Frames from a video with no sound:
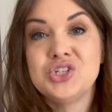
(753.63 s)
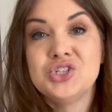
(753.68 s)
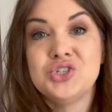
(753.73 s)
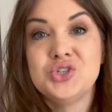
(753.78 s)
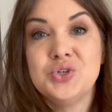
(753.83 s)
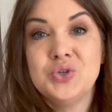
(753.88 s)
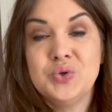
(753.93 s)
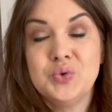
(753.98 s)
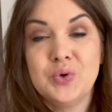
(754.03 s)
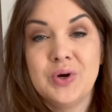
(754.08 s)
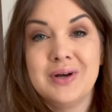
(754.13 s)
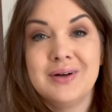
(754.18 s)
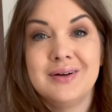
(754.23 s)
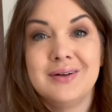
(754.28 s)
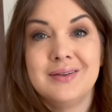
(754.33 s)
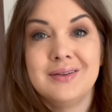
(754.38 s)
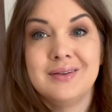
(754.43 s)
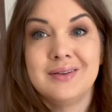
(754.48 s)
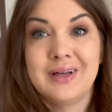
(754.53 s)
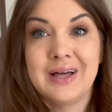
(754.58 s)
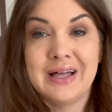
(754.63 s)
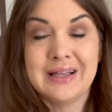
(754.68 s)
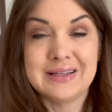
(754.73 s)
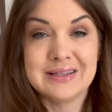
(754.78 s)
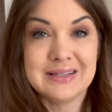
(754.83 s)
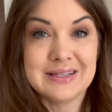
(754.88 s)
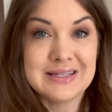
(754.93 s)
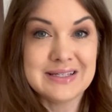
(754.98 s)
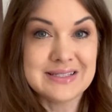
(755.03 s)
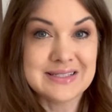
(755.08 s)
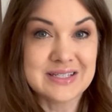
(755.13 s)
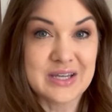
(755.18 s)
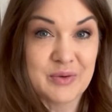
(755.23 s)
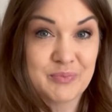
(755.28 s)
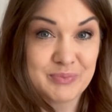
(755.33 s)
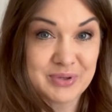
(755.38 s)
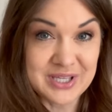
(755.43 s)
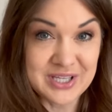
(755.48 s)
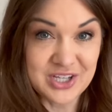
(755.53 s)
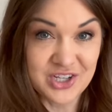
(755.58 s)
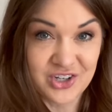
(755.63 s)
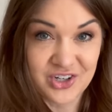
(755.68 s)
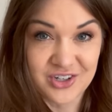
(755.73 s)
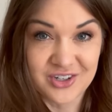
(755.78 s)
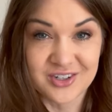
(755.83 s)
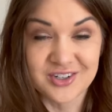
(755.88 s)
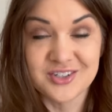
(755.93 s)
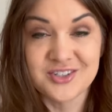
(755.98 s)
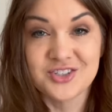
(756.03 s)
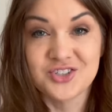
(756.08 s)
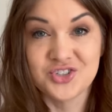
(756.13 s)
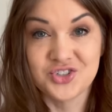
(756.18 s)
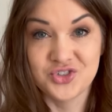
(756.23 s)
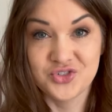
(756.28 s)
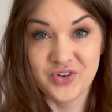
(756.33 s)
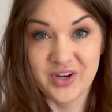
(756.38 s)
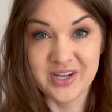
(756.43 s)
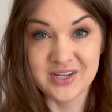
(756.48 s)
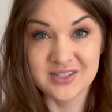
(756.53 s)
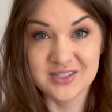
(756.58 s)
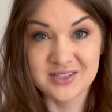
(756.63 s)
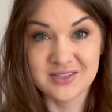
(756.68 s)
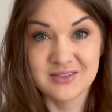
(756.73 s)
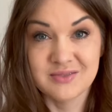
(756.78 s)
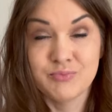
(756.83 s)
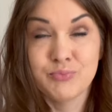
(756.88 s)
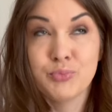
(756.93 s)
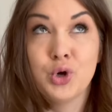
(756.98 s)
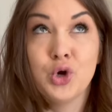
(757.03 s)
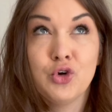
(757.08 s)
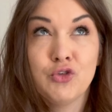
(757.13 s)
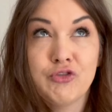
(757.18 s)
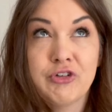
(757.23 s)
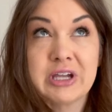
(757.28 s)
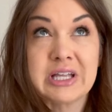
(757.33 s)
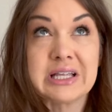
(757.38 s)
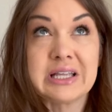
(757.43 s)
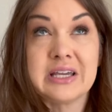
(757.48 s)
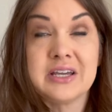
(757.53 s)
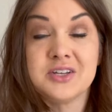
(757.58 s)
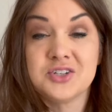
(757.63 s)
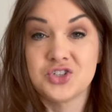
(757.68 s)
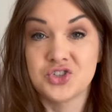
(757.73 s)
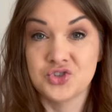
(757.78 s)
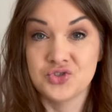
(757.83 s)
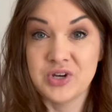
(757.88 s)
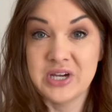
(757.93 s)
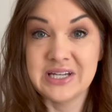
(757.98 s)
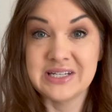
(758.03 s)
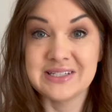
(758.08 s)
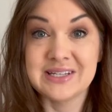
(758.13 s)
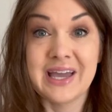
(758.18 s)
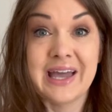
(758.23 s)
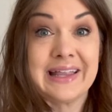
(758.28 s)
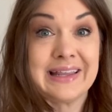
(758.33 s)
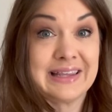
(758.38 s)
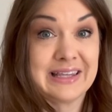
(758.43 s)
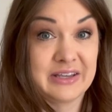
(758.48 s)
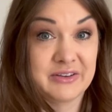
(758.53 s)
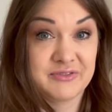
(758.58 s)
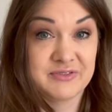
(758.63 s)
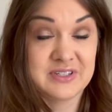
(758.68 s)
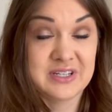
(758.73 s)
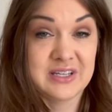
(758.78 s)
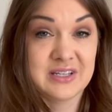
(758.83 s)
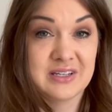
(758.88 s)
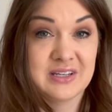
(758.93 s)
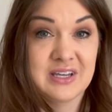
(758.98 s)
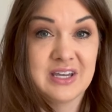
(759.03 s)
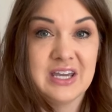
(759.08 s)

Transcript: to at least appear straight, perfectly straight and lifted.